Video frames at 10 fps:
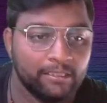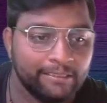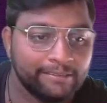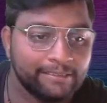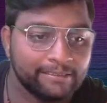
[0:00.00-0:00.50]

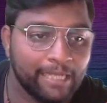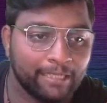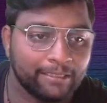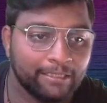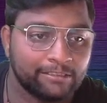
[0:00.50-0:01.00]
This is the
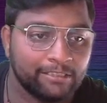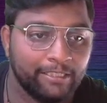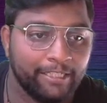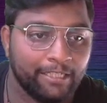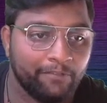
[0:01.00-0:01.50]

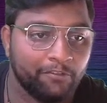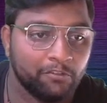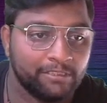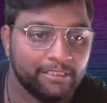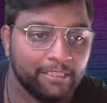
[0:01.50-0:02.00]
unclustered data. If
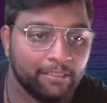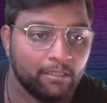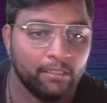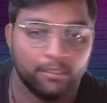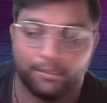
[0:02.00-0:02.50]
you see here,
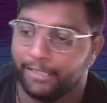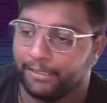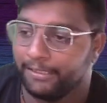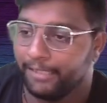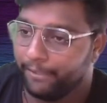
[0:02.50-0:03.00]

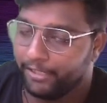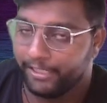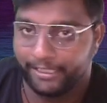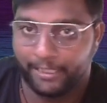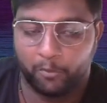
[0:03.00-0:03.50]
nothing,
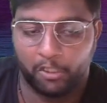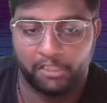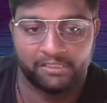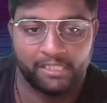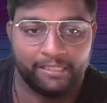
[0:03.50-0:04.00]
every data
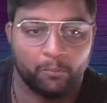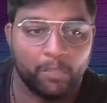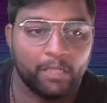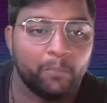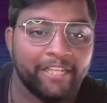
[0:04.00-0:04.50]
points are there,
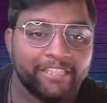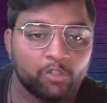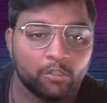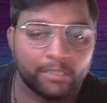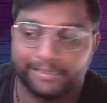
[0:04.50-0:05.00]
but
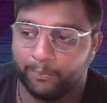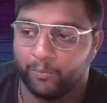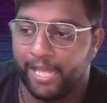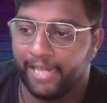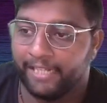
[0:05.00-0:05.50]
based on the
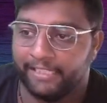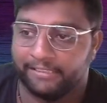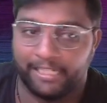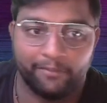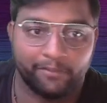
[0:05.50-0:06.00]

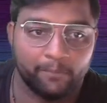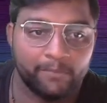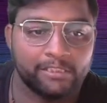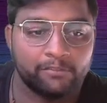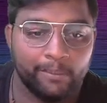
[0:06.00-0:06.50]
similarities, right?
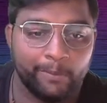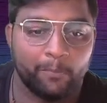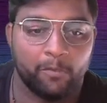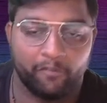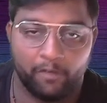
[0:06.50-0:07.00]
From this we'll be
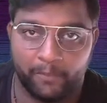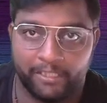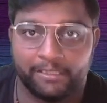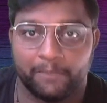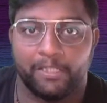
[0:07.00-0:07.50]

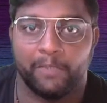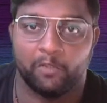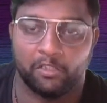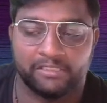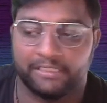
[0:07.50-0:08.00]
performing the
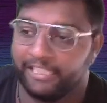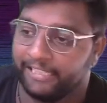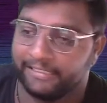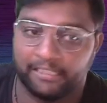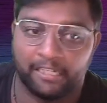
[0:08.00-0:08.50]
pre-processing
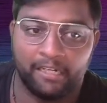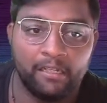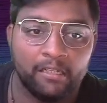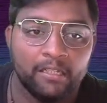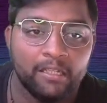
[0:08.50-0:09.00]
and etc.